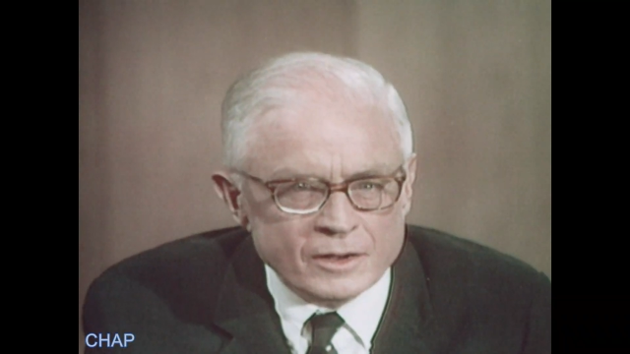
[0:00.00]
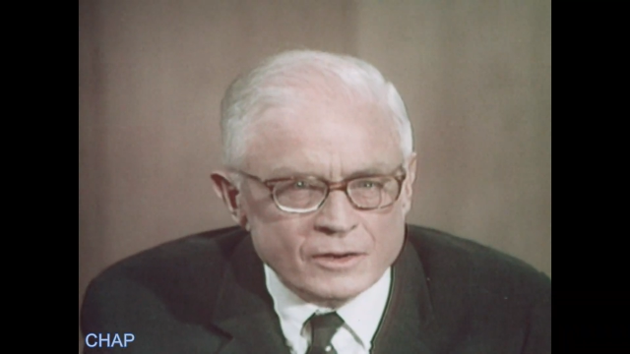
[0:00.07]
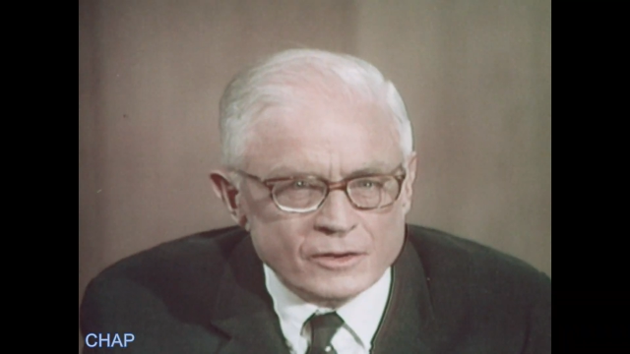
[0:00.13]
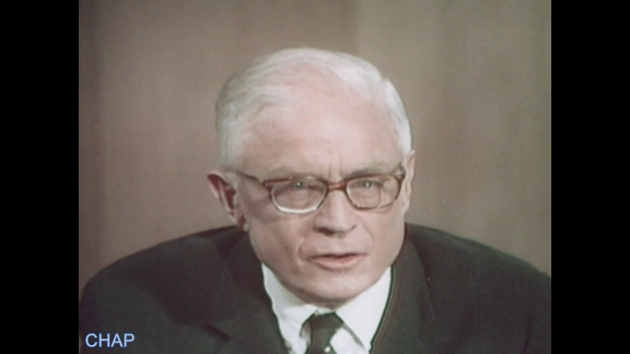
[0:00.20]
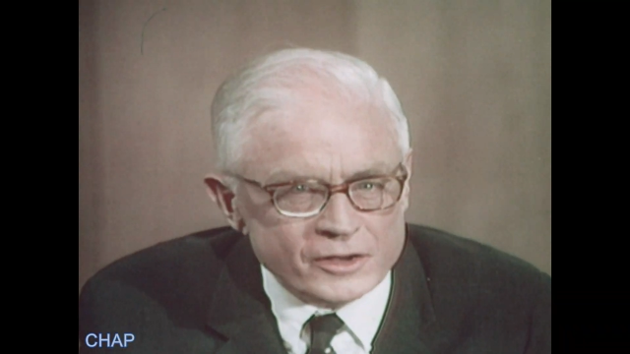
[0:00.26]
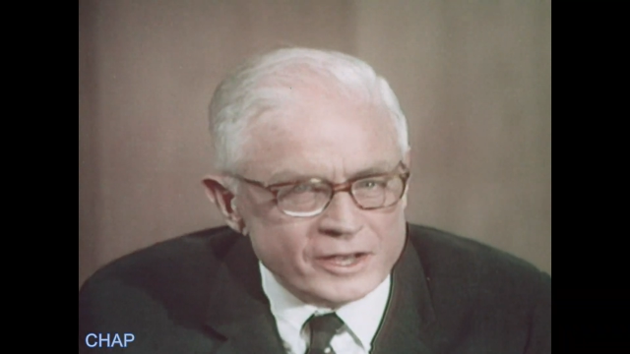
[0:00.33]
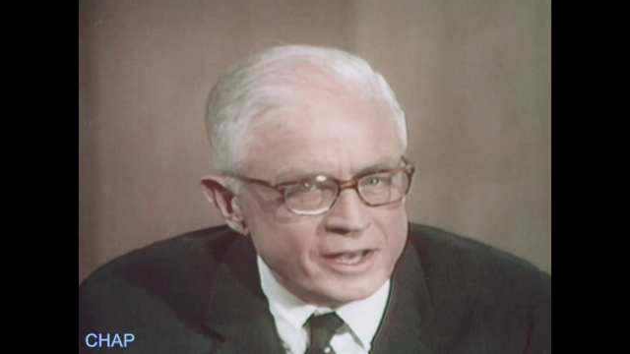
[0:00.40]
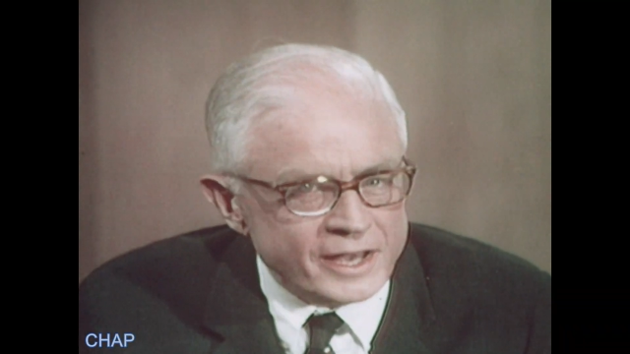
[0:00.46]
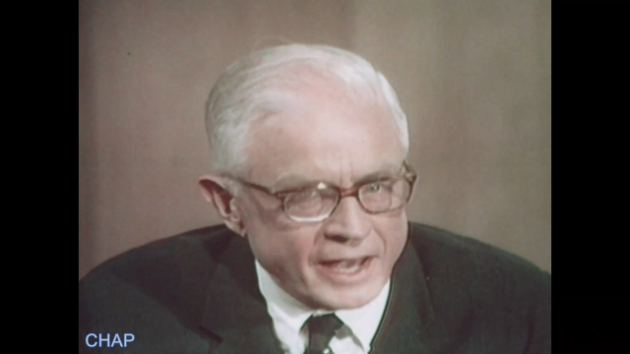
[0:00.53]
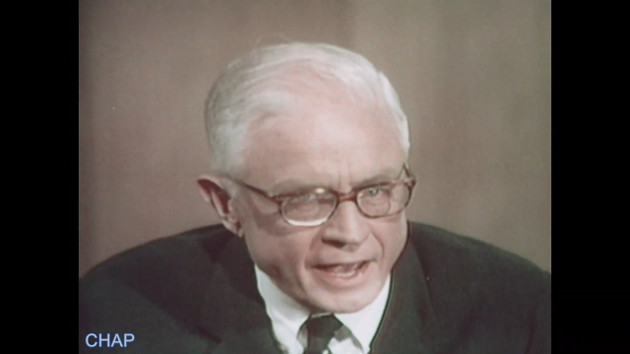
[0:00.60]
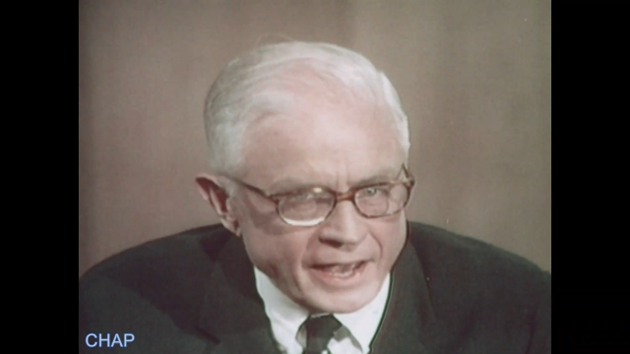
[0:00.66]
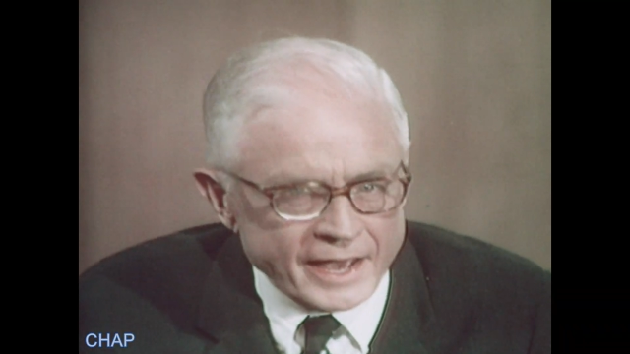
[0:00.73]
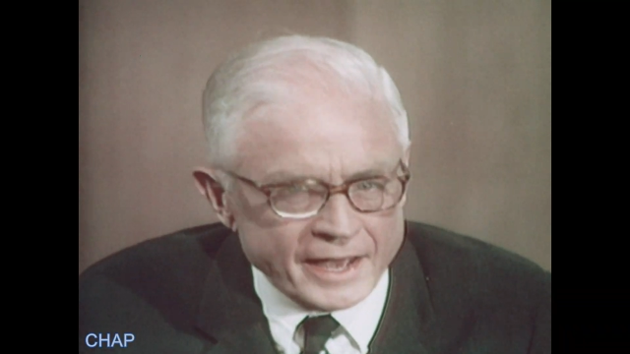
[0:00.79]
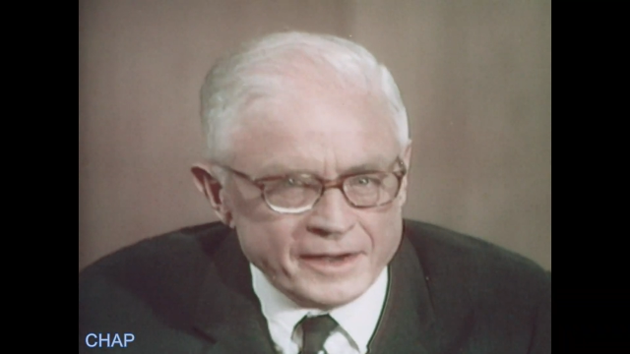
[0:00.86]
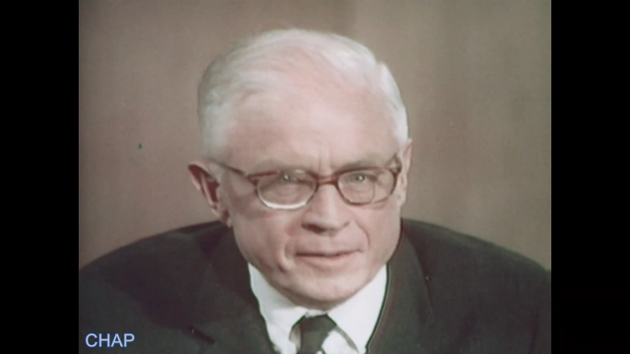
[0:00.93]
Looking
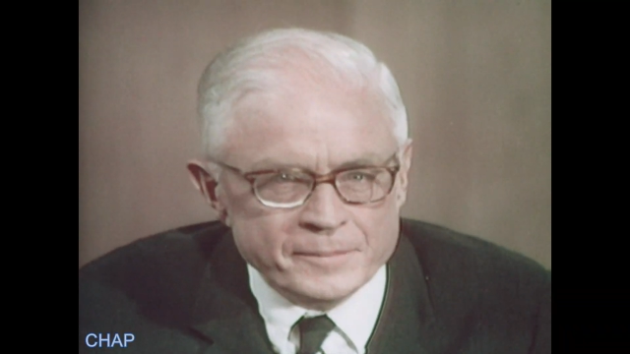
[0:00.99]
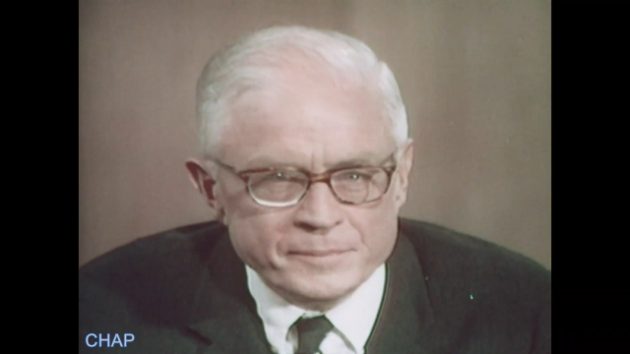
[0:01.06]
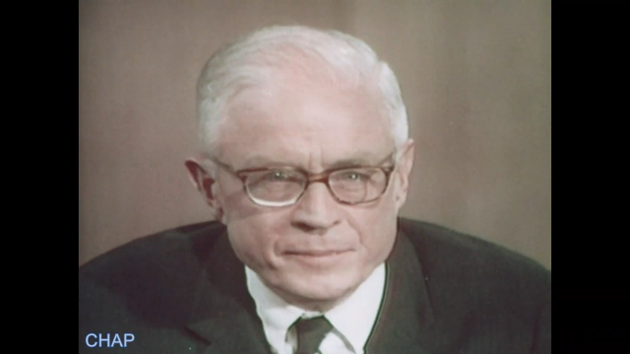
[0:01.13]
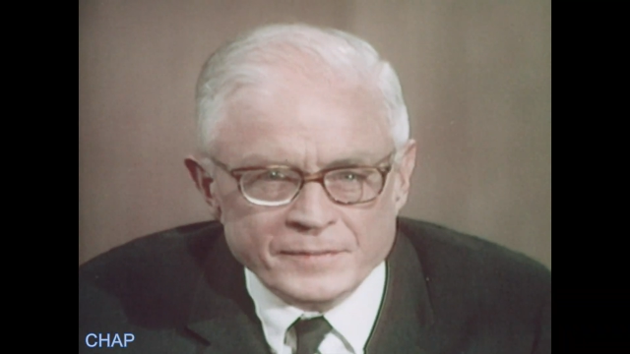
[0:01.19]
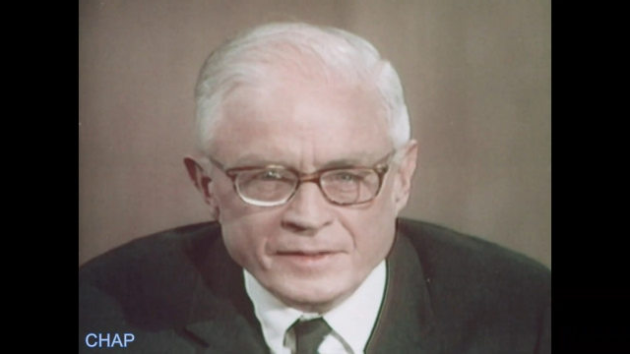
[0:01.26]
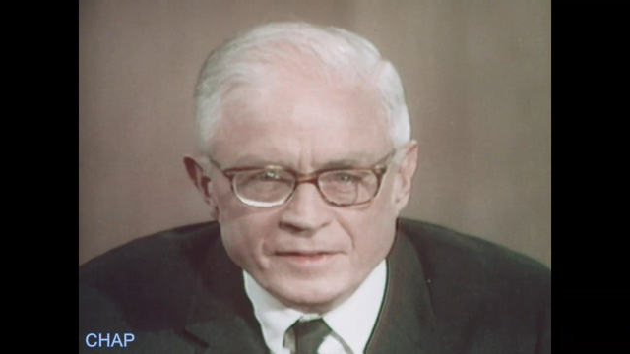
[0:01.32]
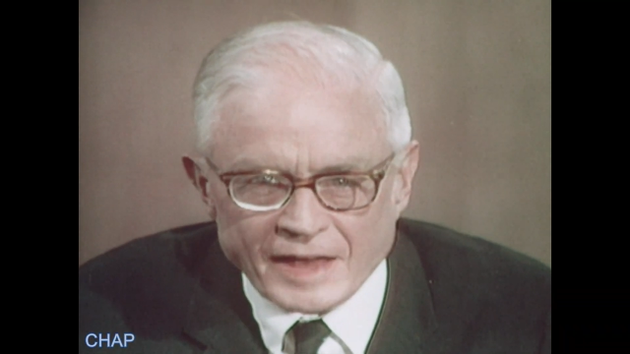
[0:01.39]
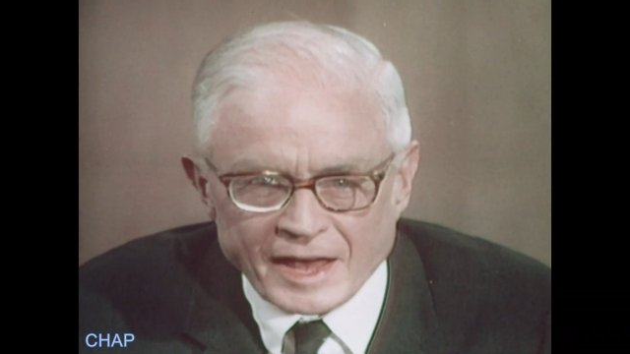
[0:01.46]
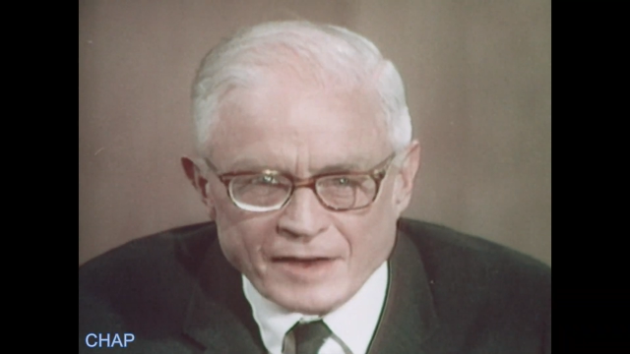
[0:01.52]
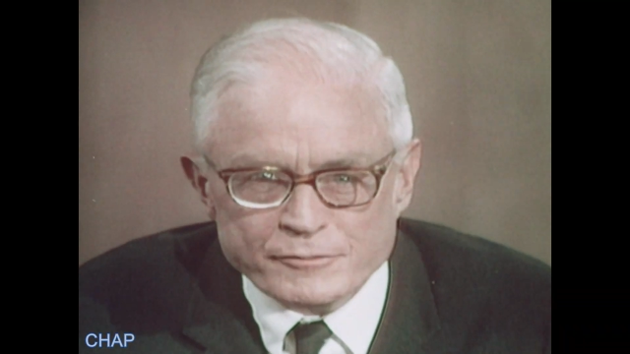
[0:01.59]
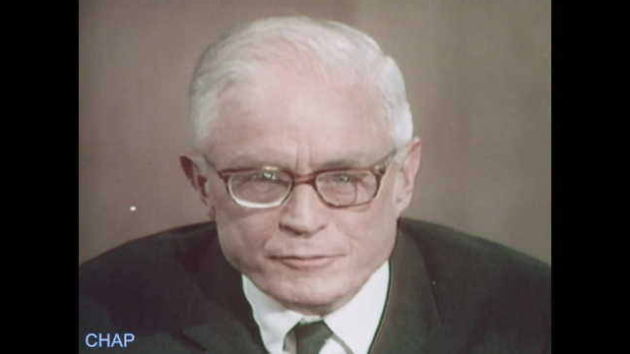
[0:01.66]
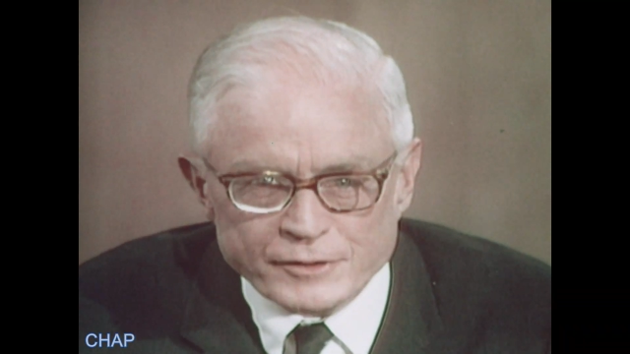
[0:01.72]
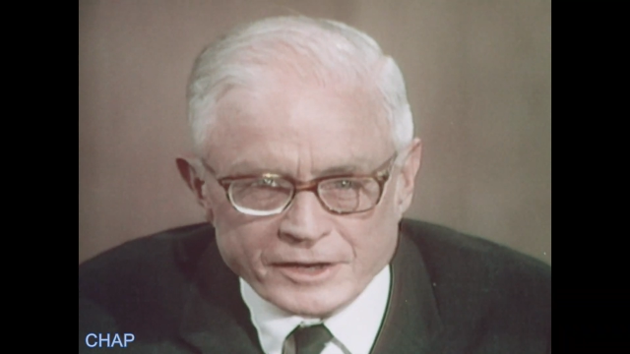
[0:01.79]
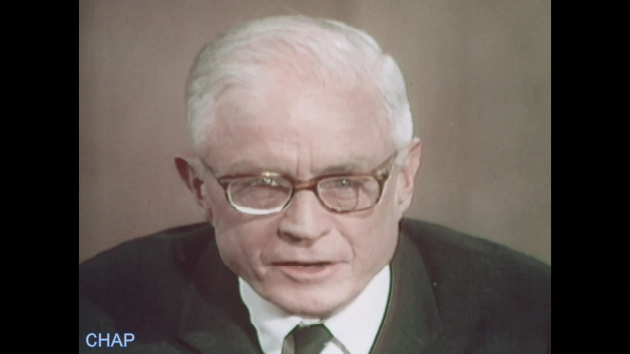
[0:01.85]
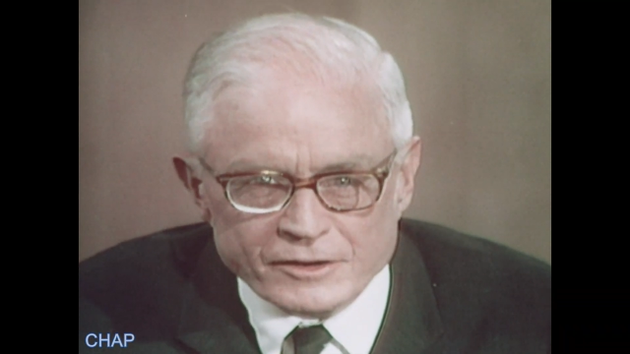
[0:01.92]
ahead, that
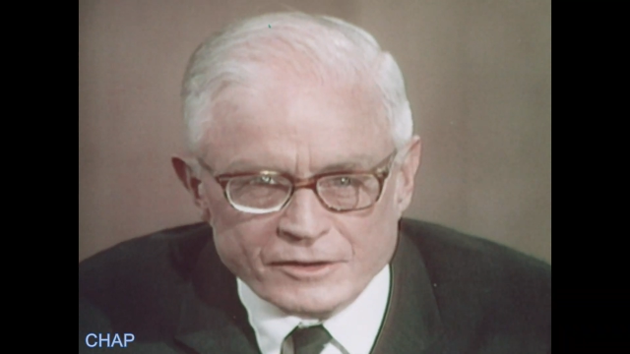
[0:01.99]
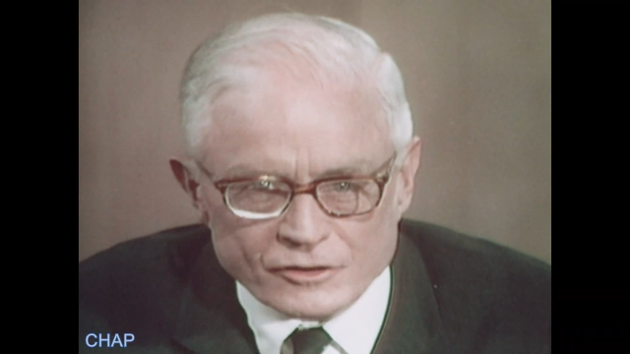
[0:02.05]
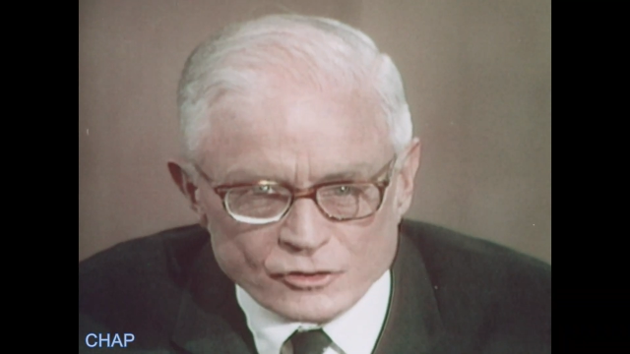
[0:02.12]
figure